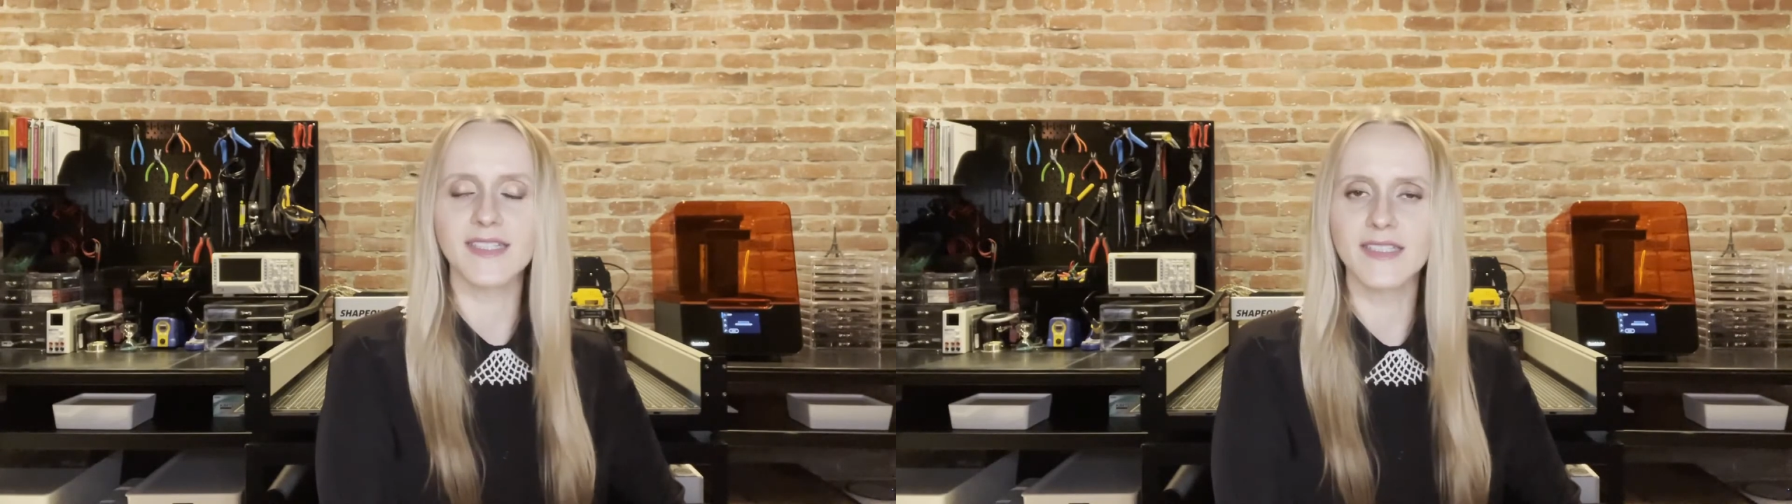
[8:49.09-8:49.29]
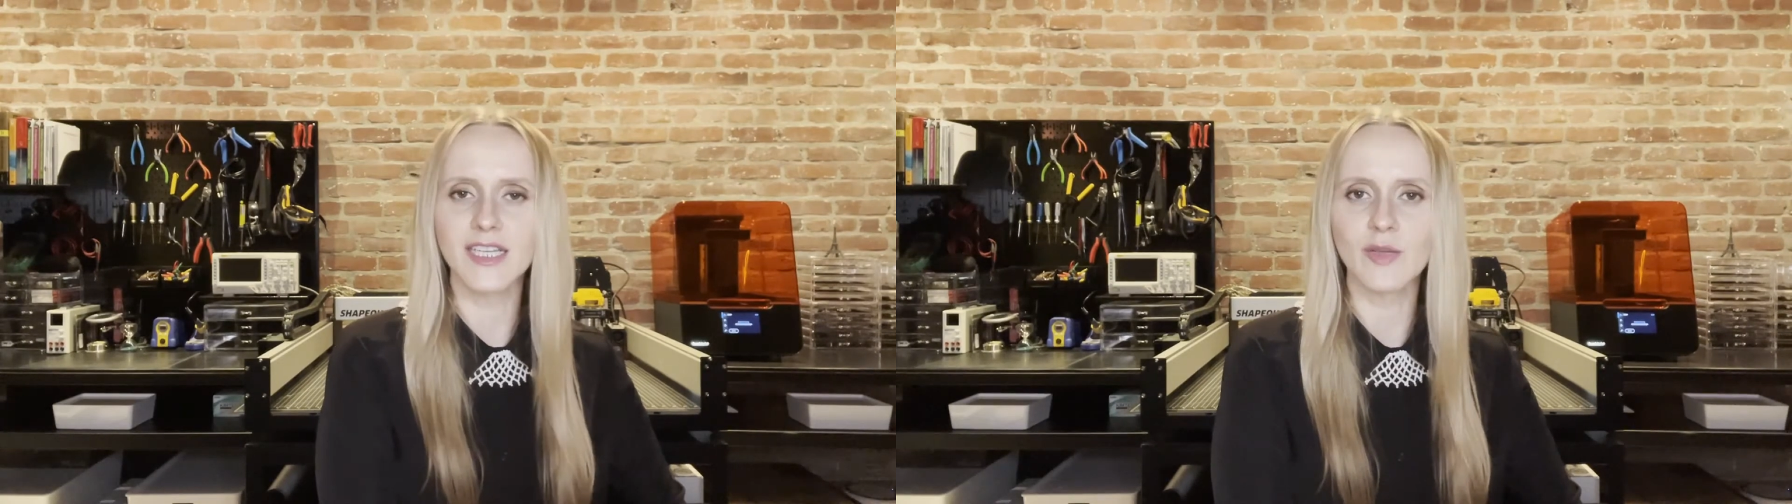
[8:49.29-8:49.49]

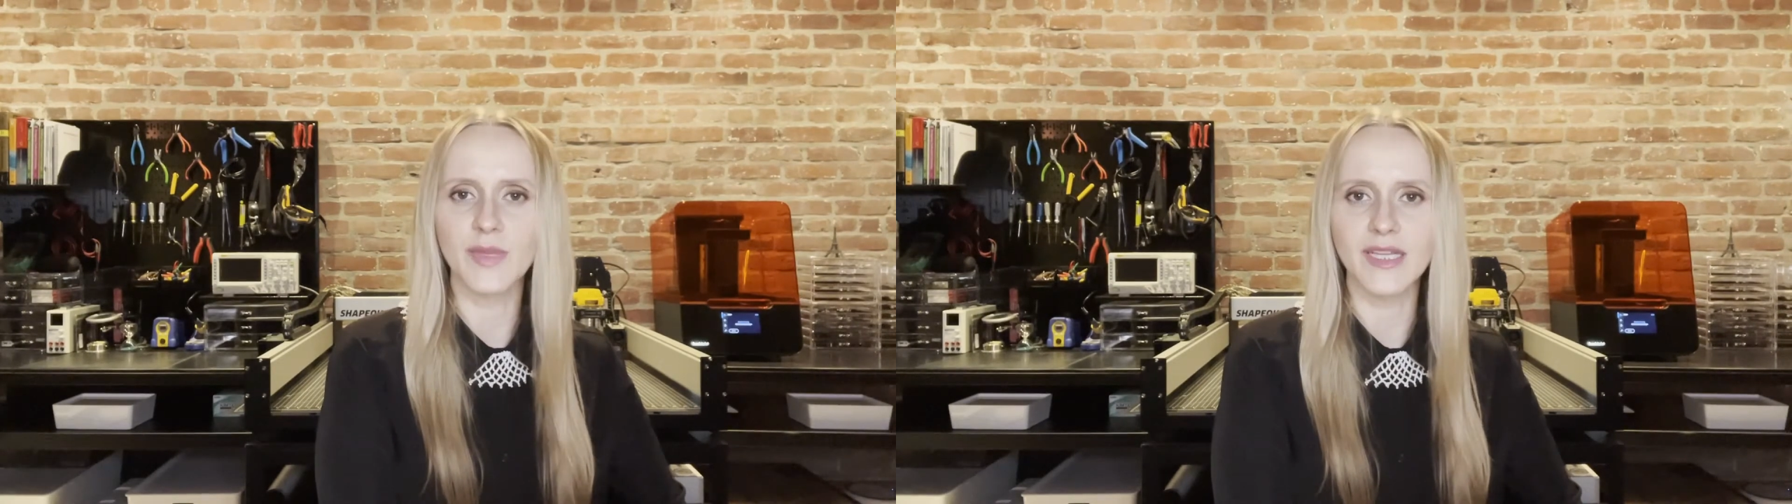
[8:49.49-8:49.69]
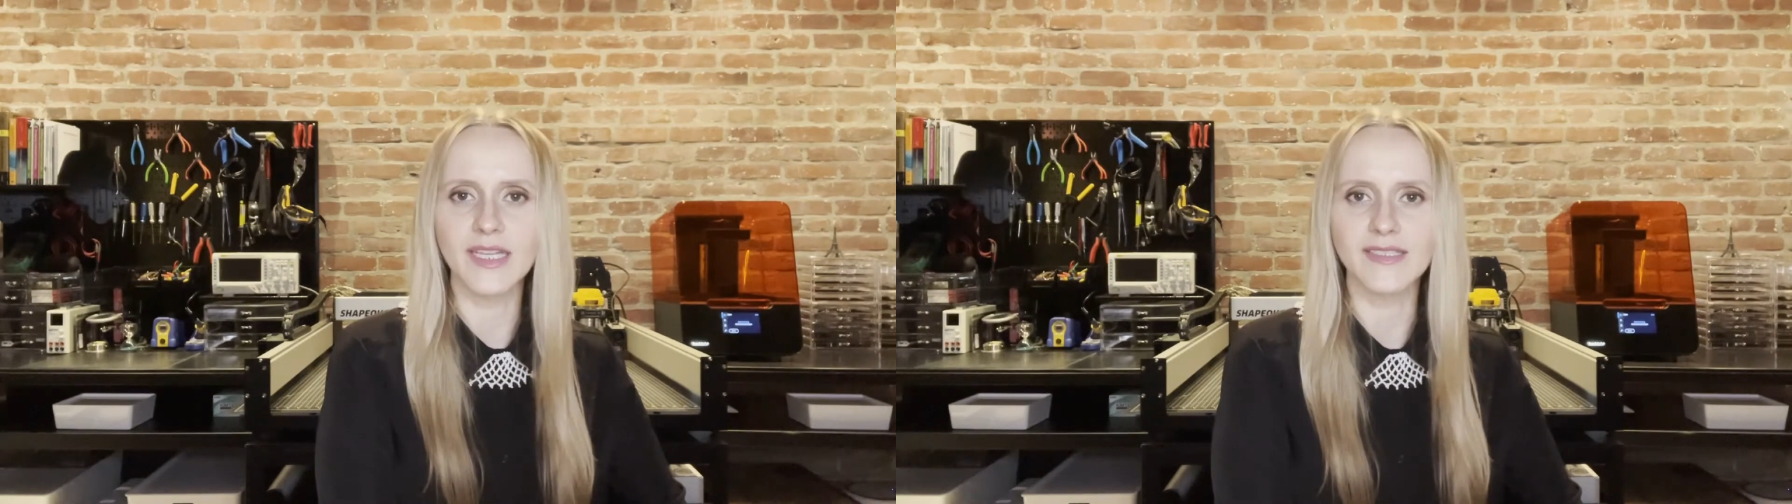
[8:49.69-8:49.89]
a
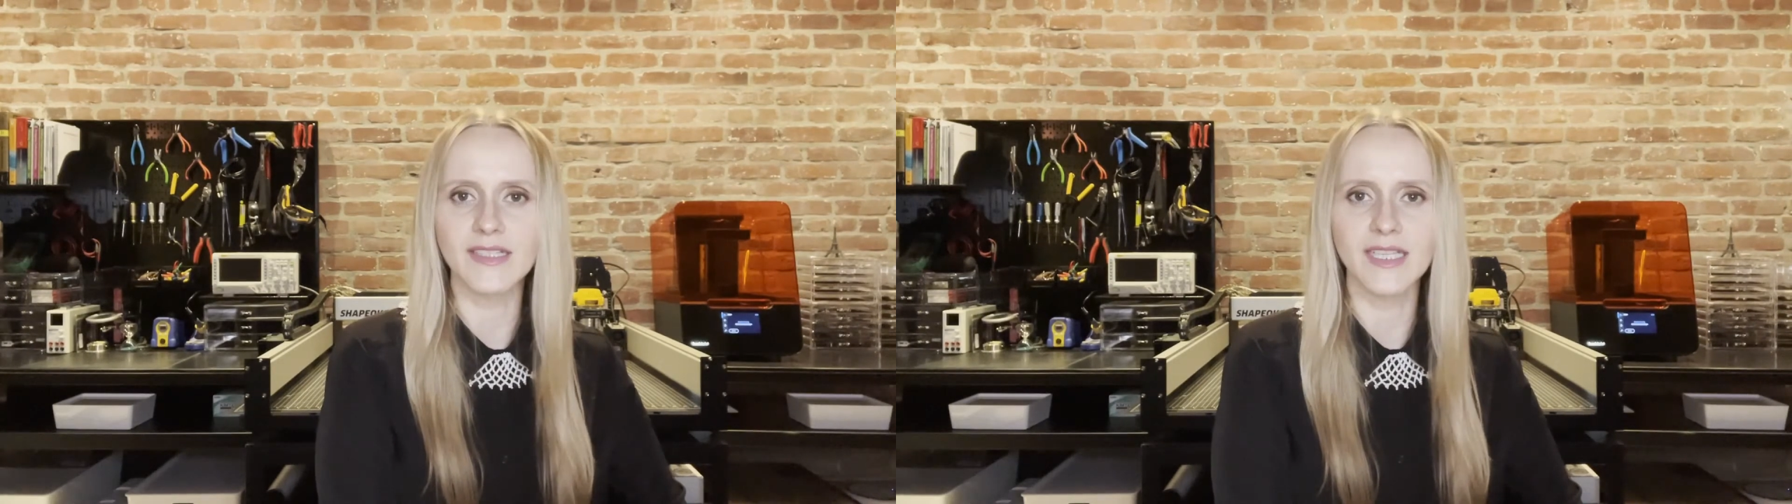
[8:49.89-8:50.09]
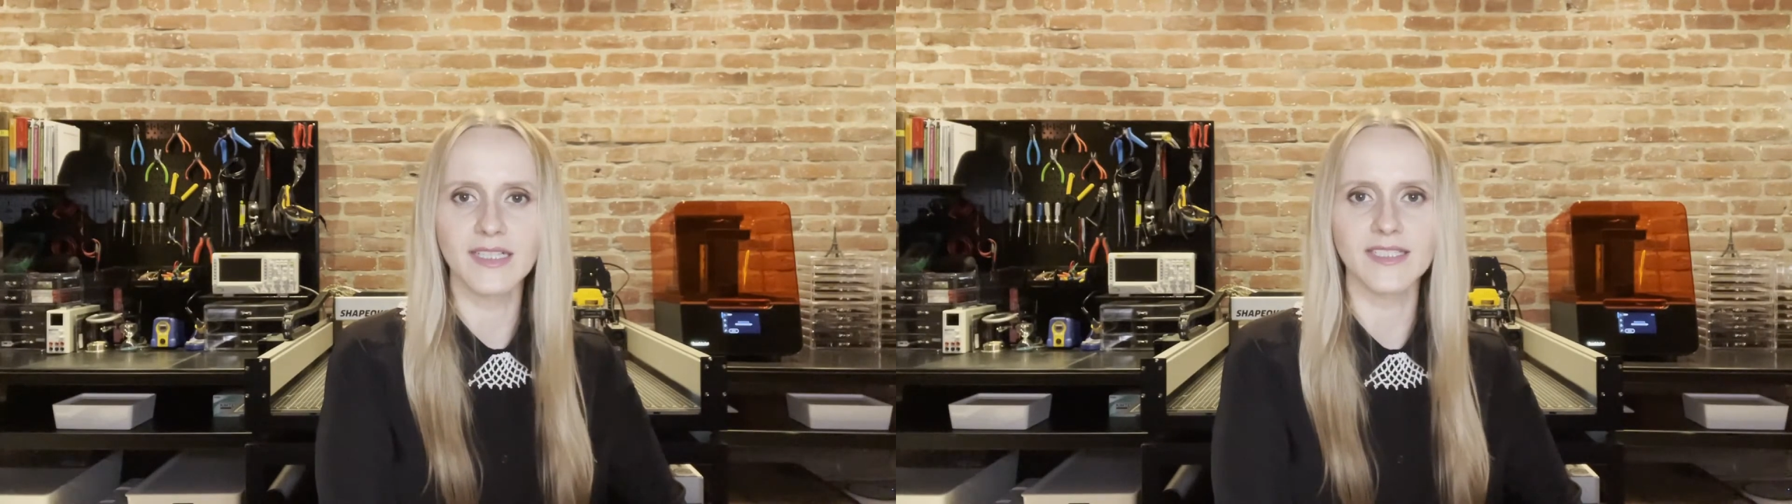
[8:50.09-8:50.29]
little